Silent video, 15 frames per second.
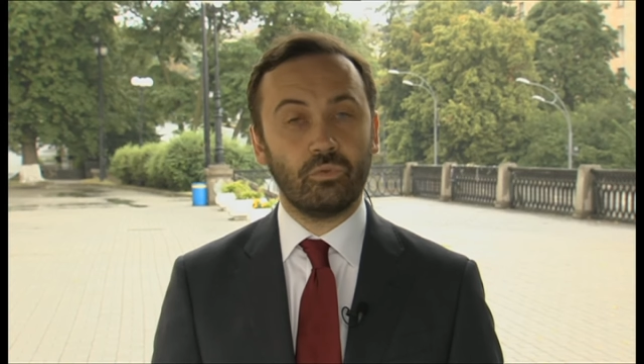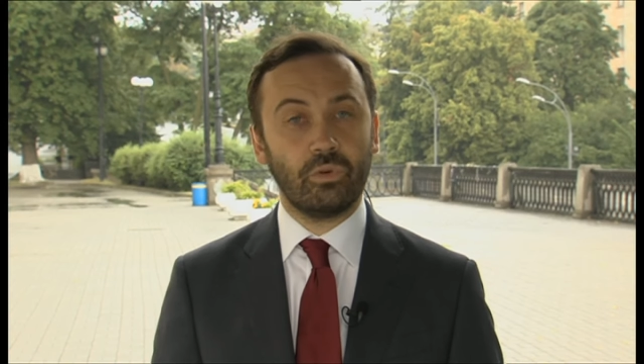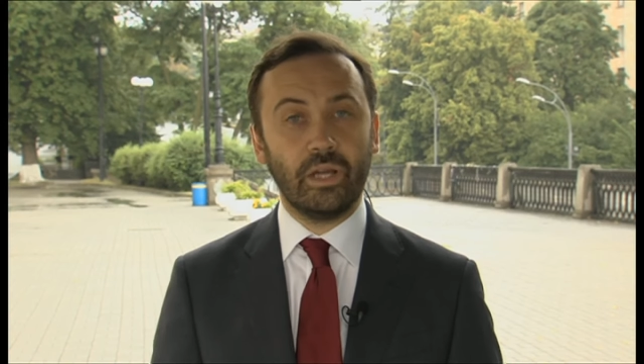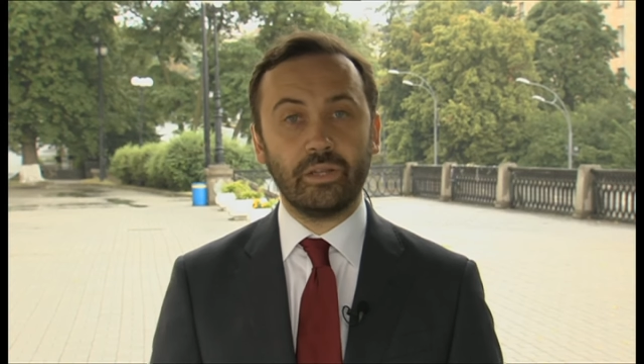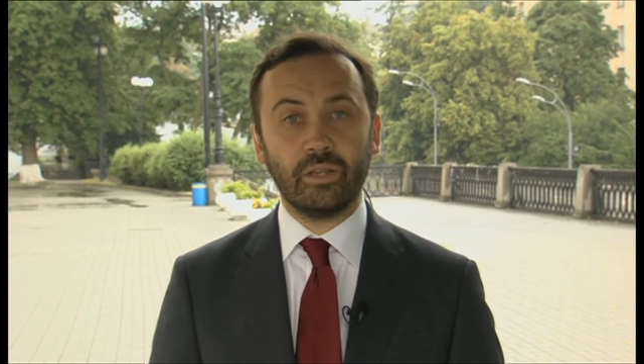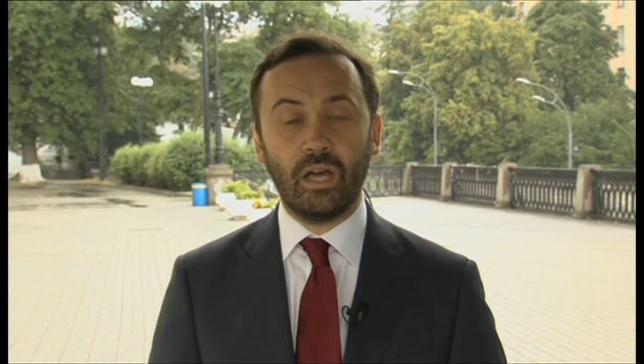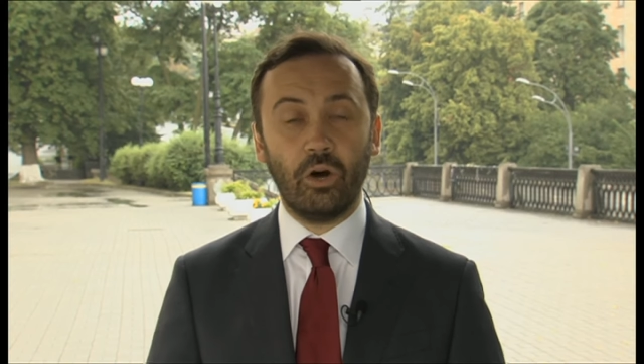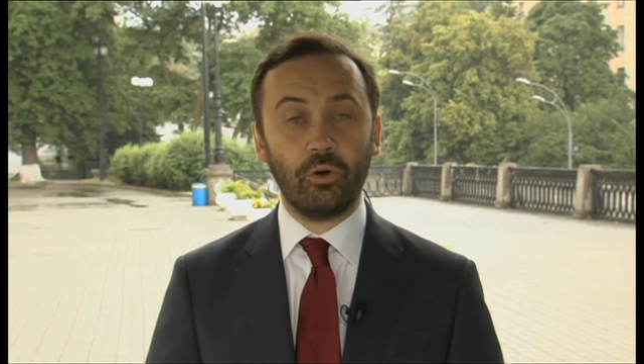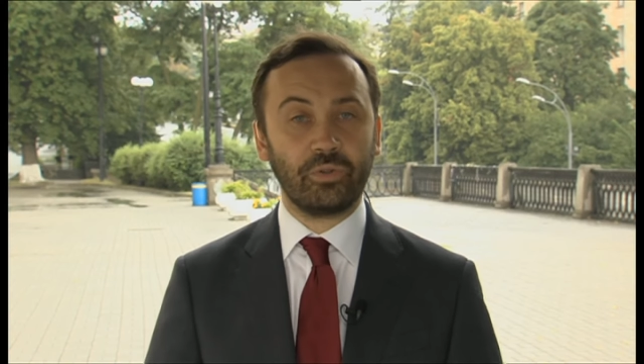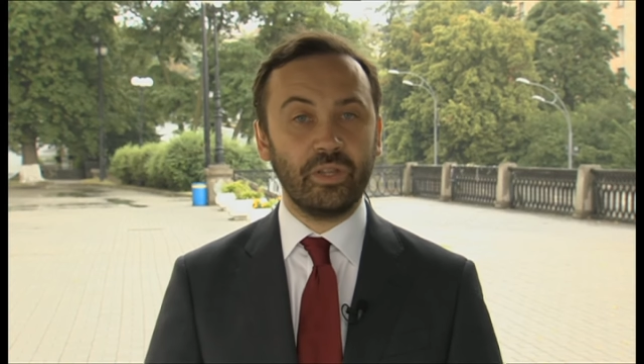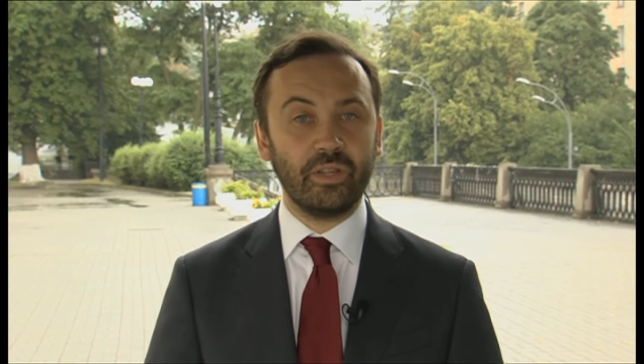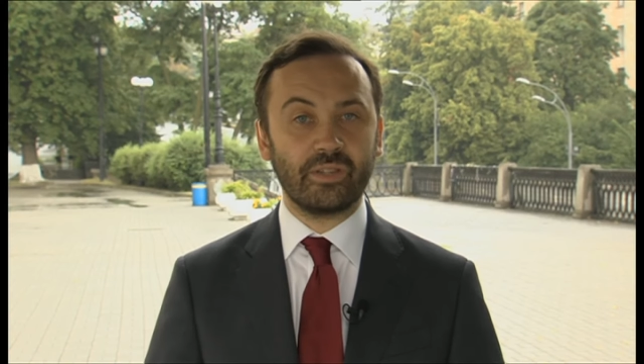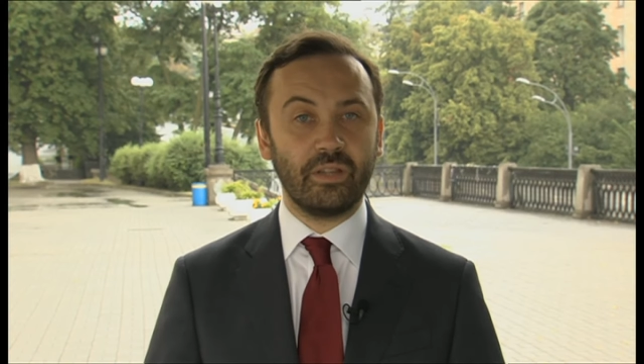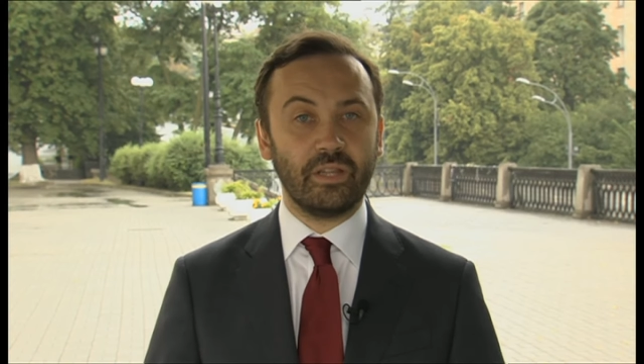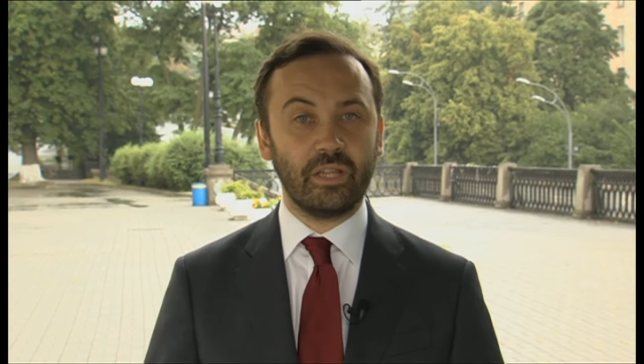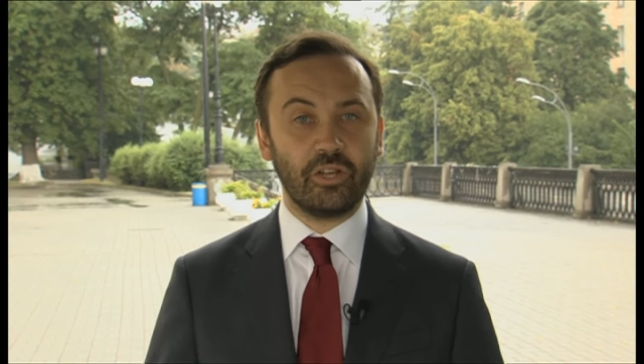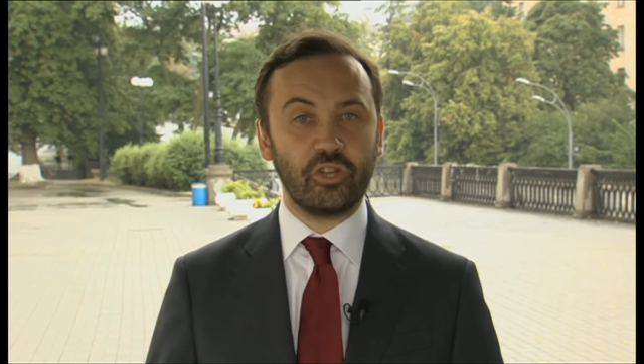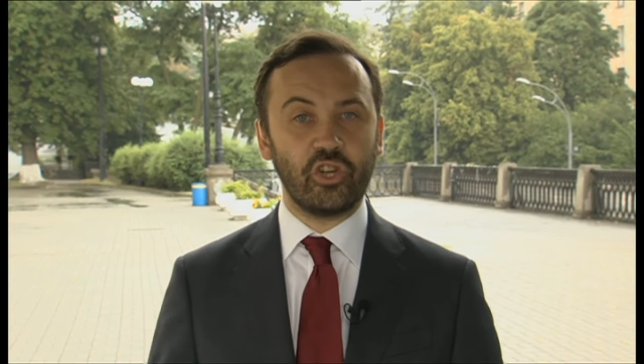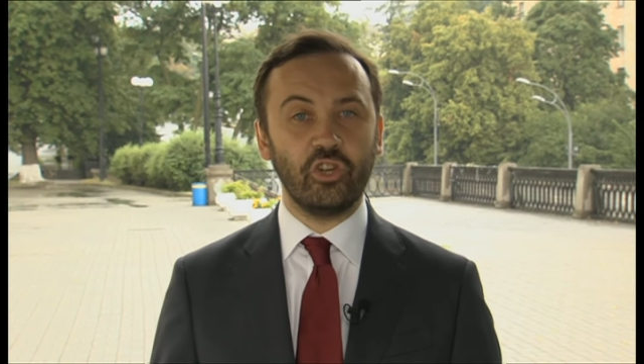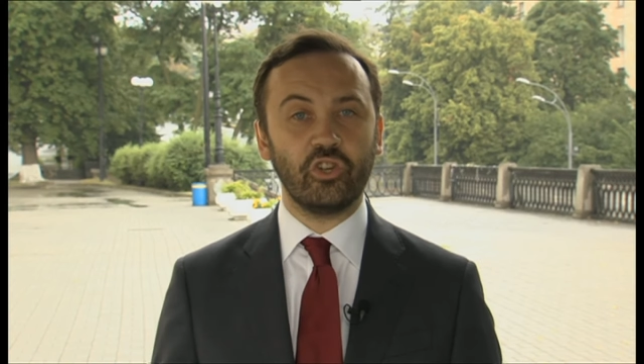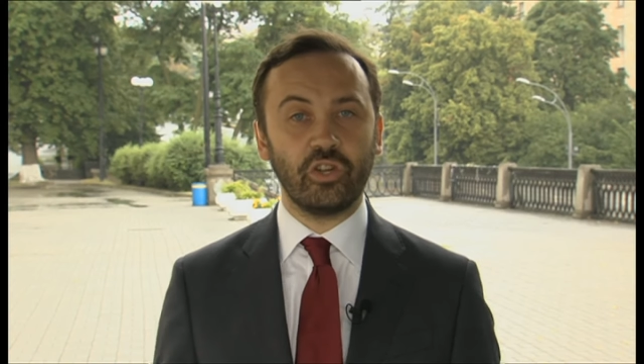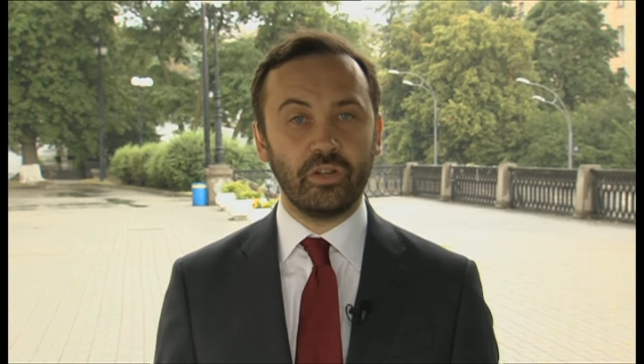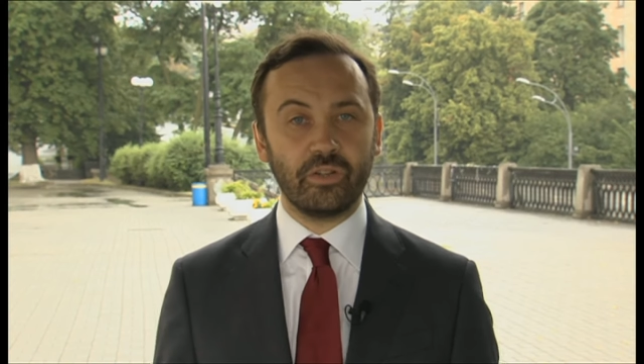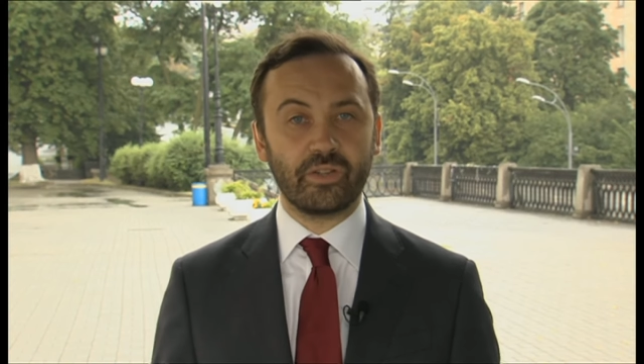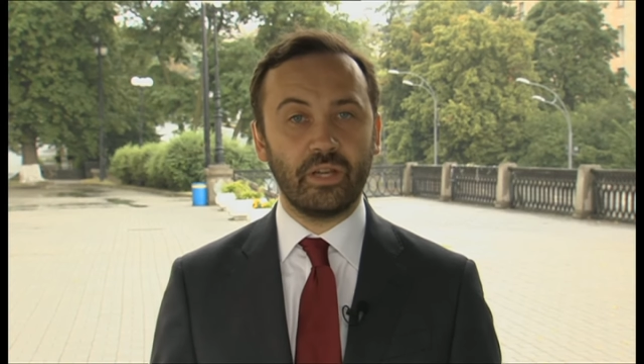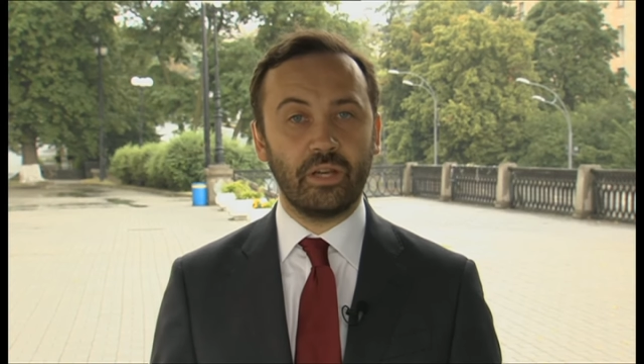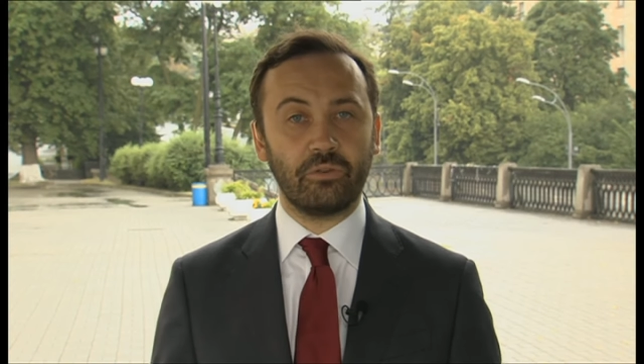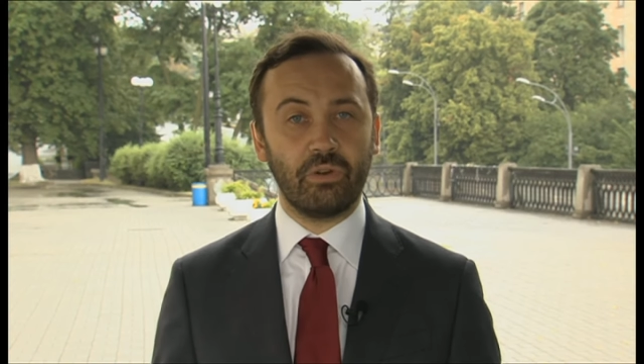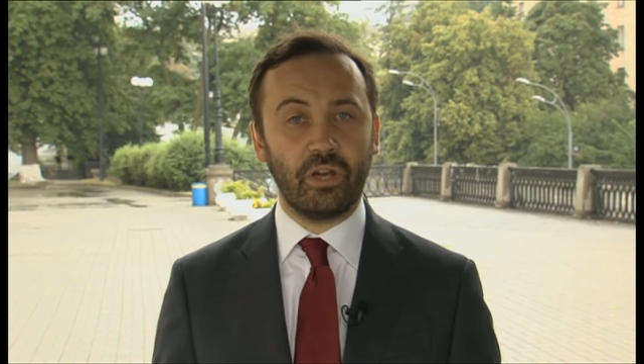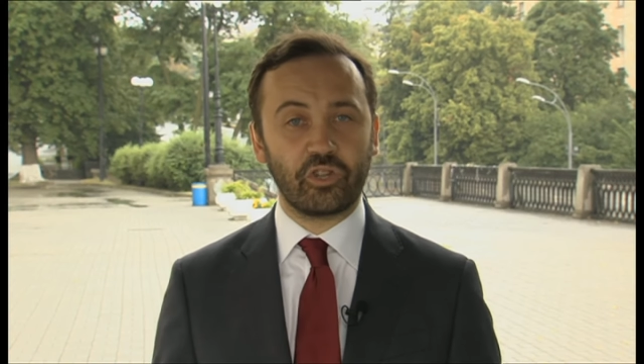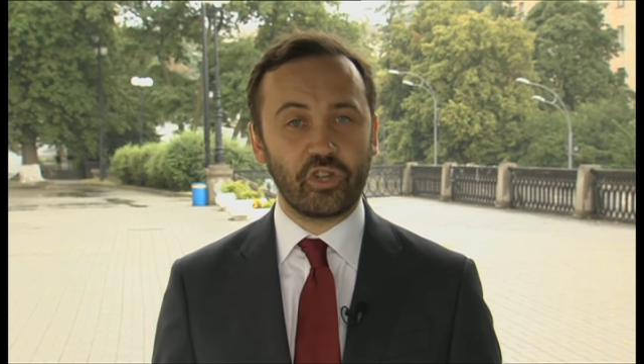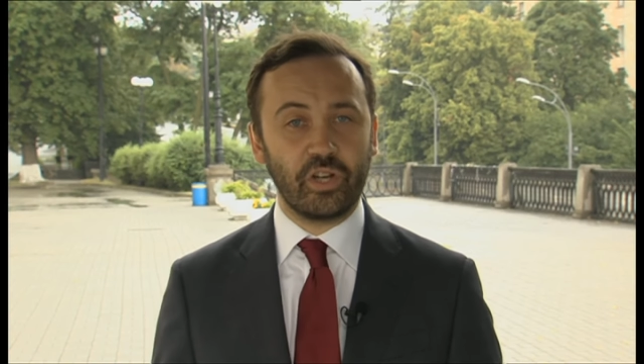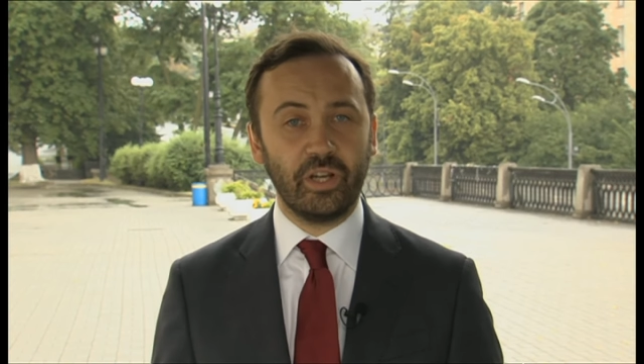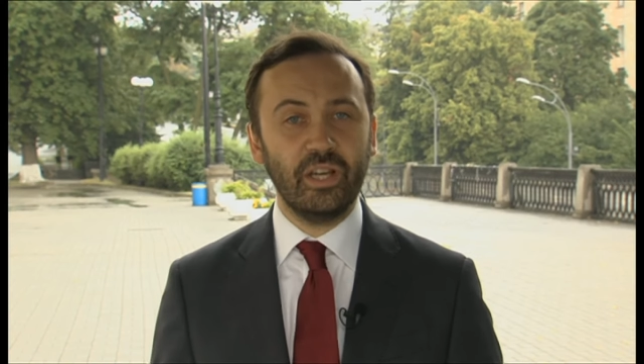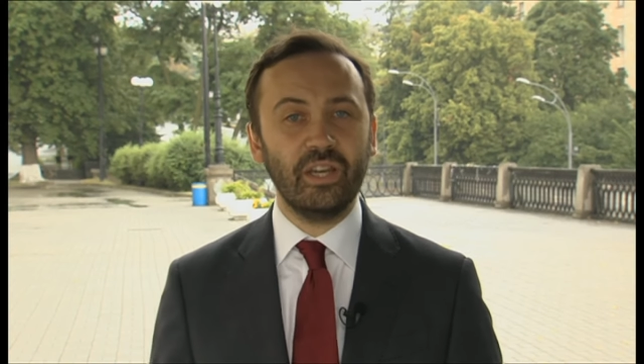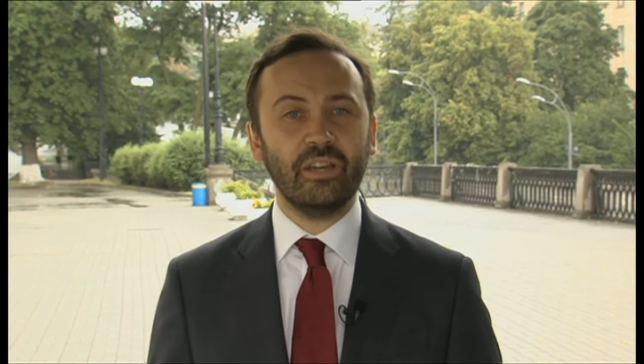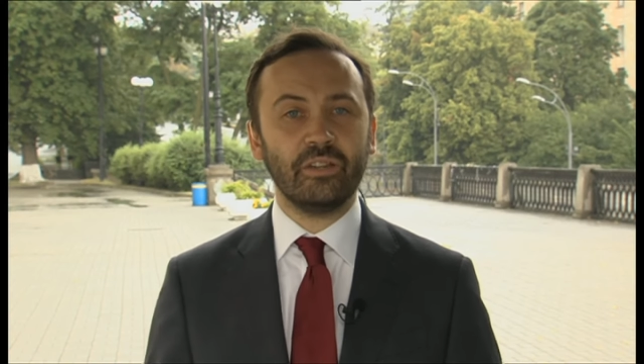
right now, things that are changing inside Russia,